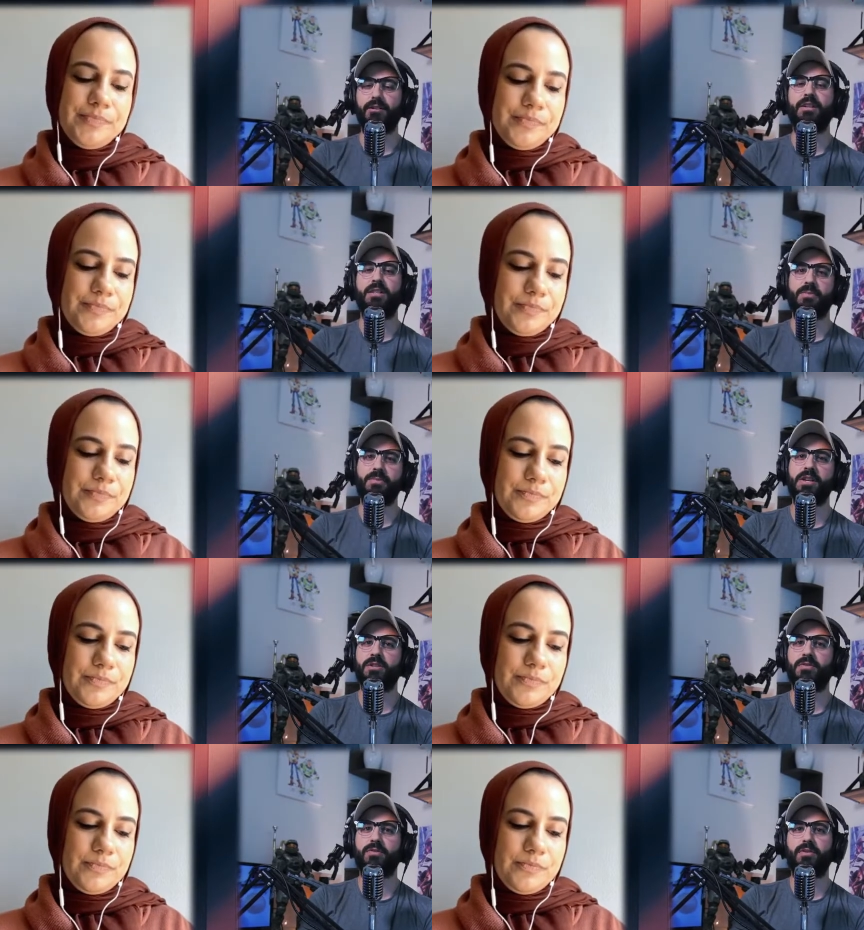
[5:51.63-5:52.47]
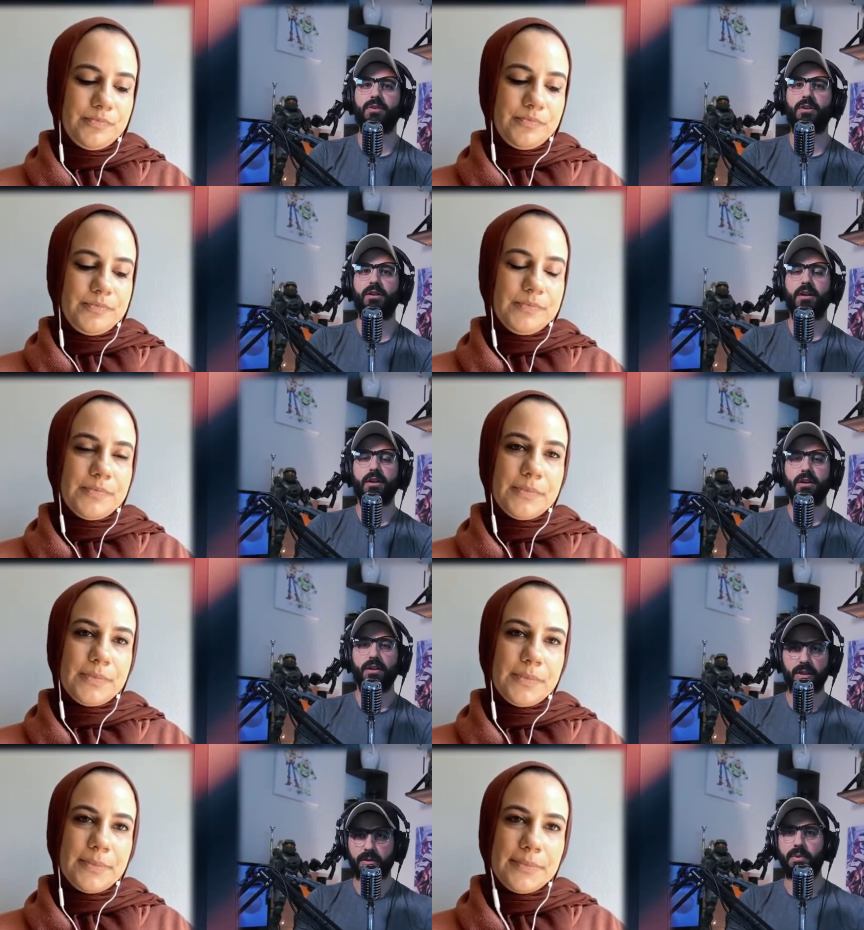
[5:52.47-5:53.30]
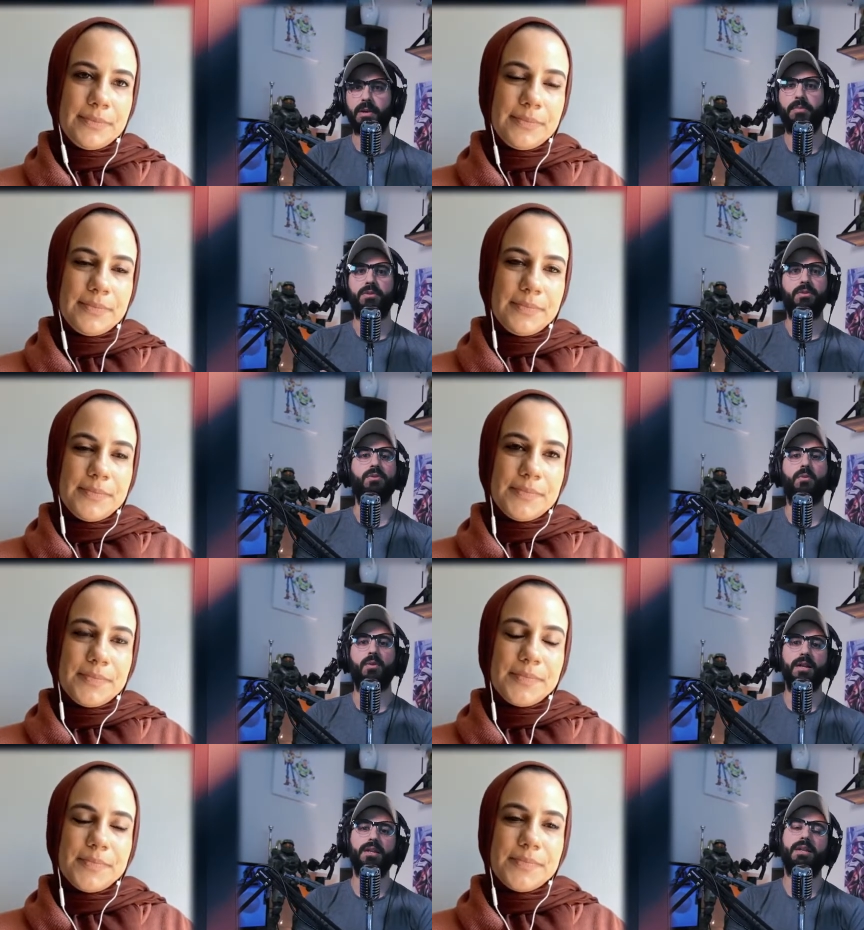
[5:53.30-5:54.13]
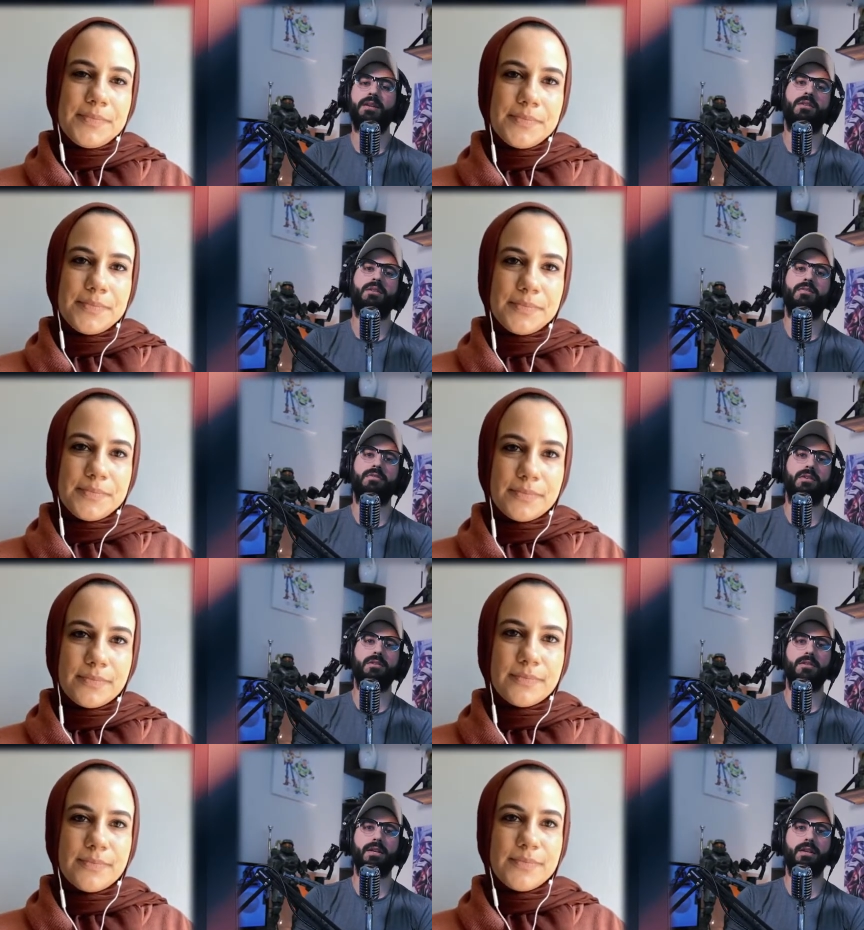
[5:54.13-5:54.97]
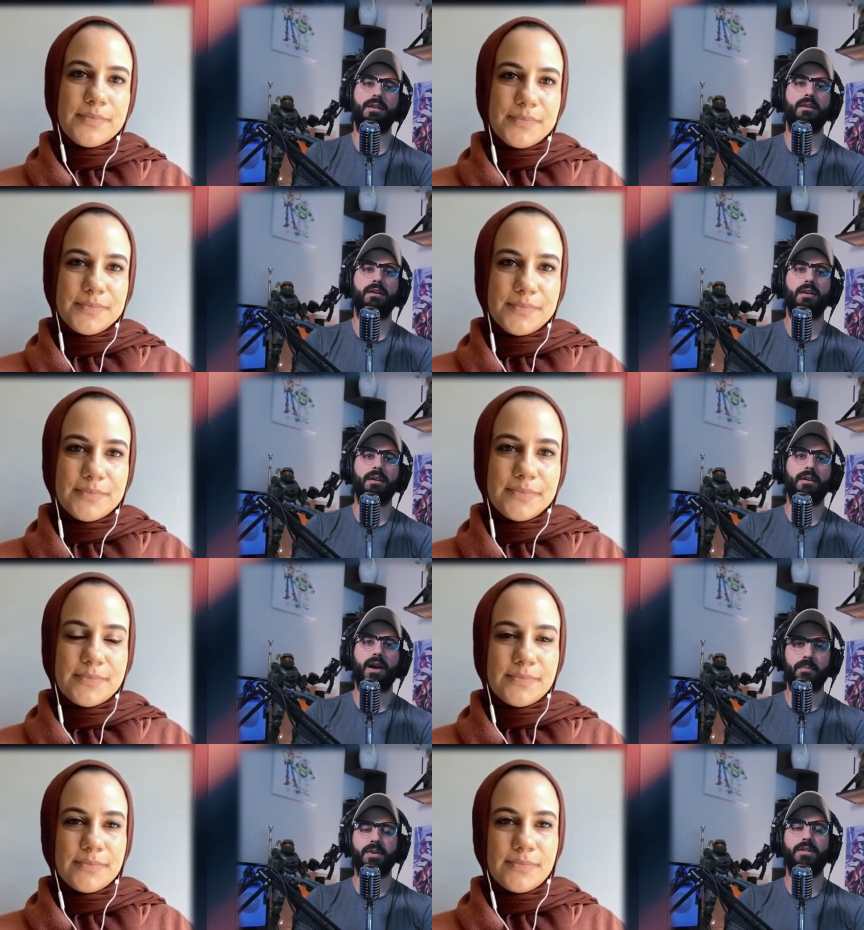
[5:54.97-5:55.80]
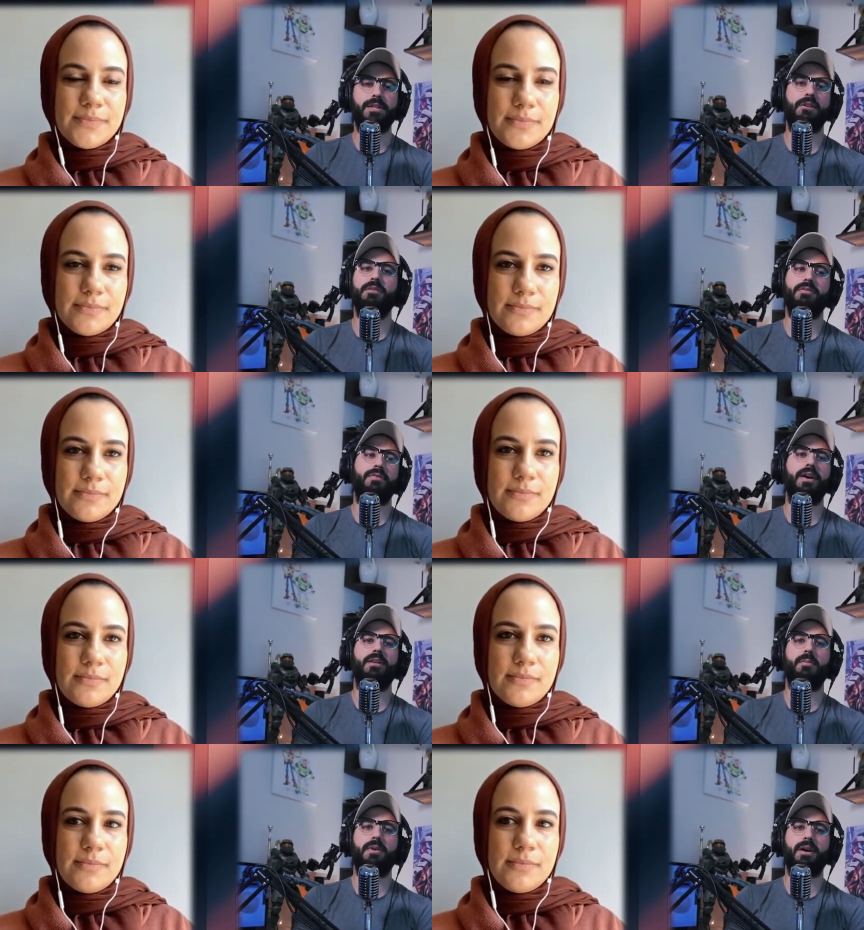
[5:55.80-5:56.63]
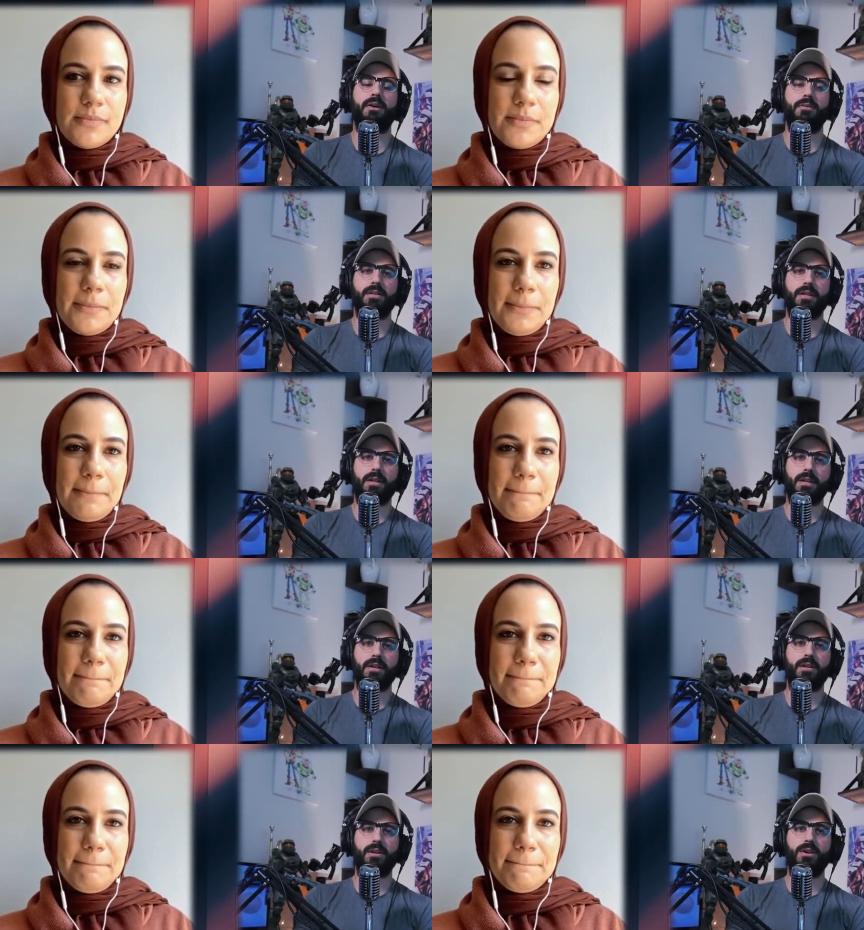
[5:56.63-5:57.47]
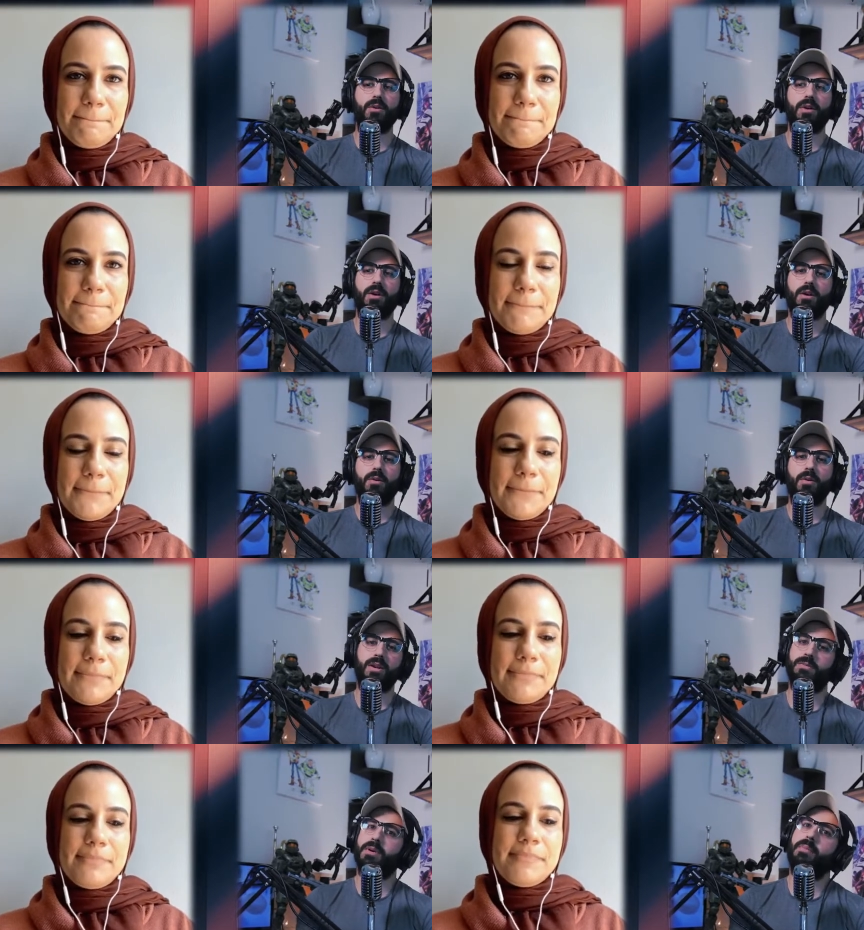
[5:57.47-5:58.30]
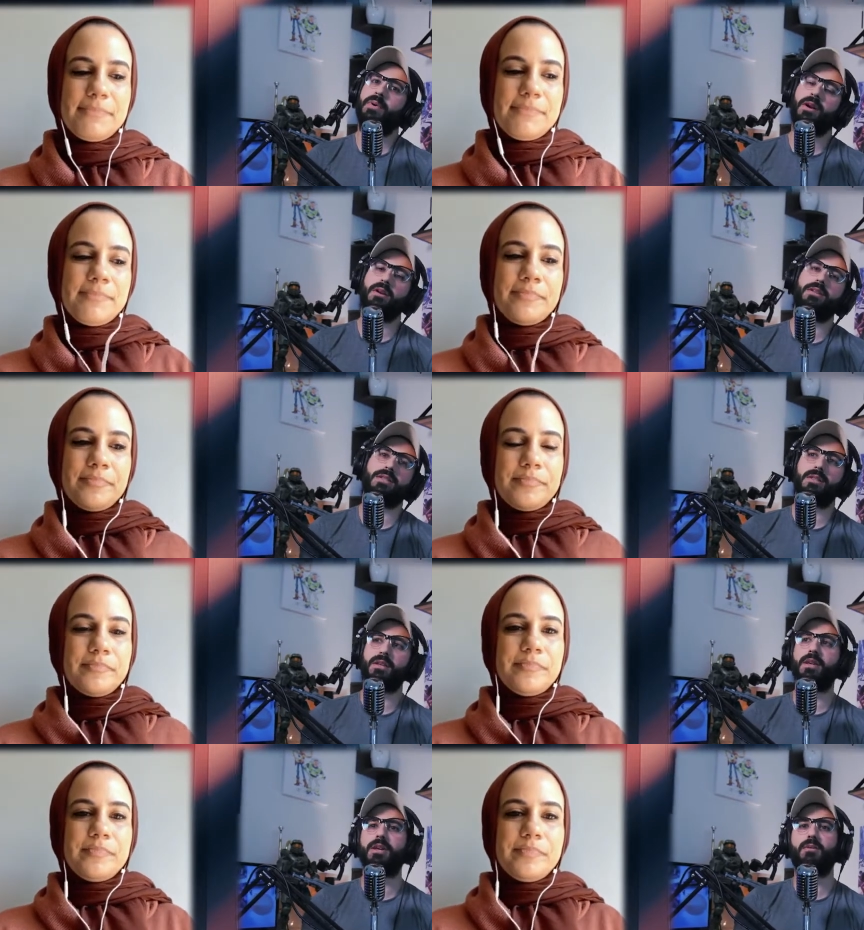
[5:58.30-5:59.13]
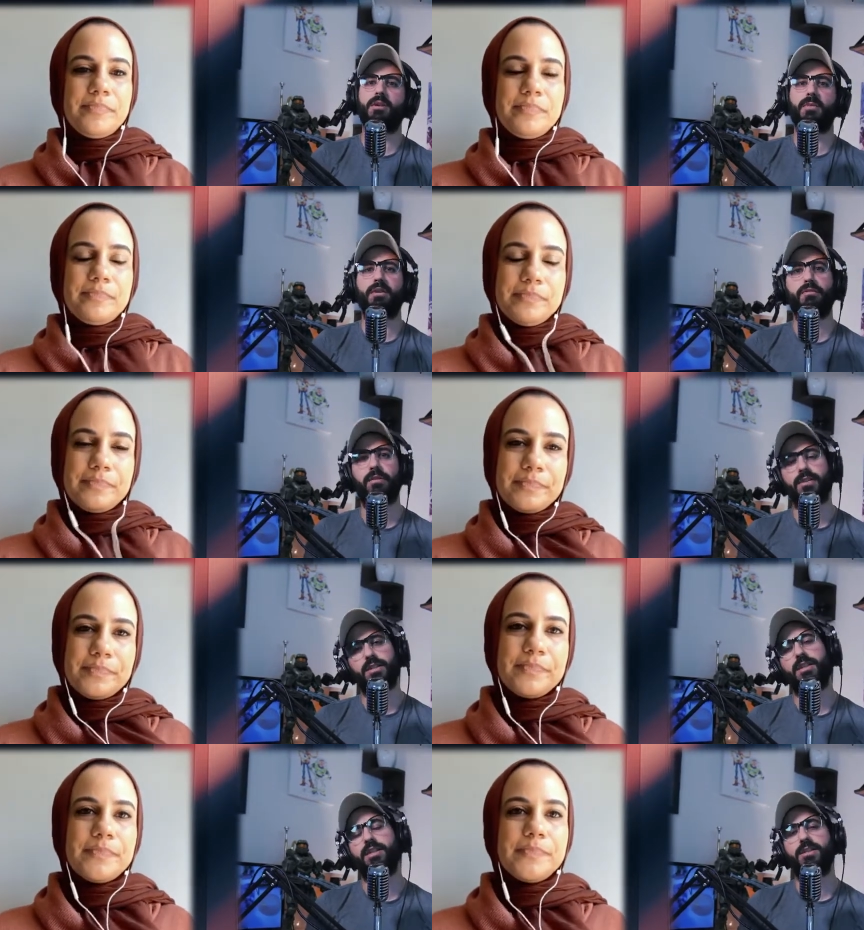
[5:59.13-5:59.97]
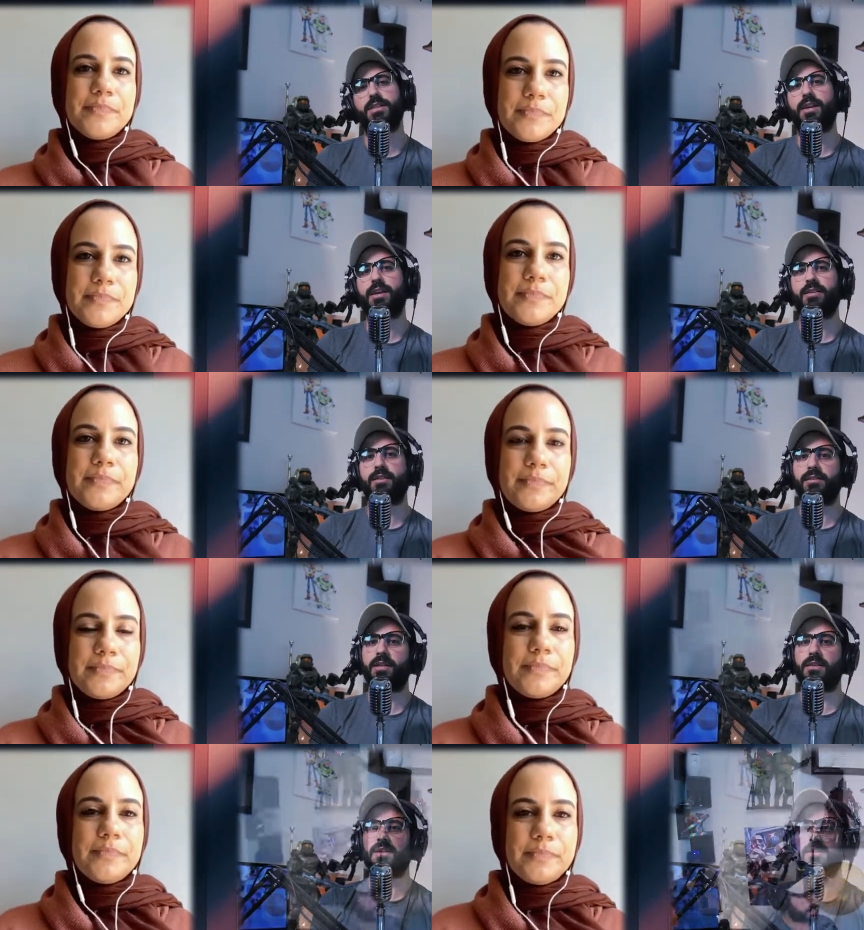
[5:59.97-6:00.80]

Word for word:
Speaker 1: a great inspiration for young people who want to get into the field and not be terrified about you know what do my parents think what are my friends going to say and things like